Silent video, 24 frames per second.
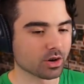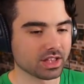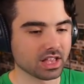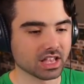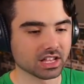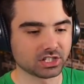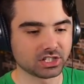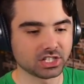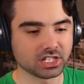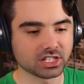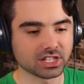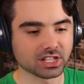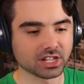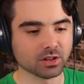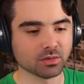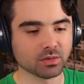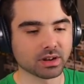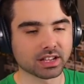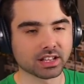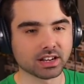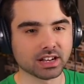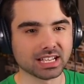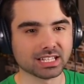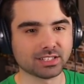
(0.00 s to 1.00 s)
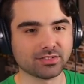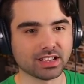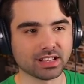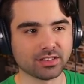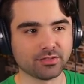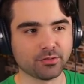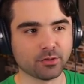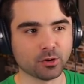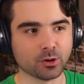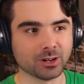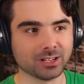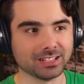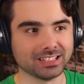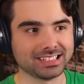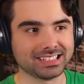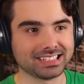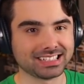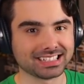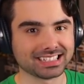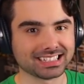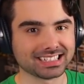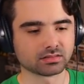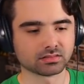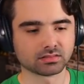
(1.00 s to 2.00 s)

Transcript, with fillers: yeah, she's gonna recognize that voice.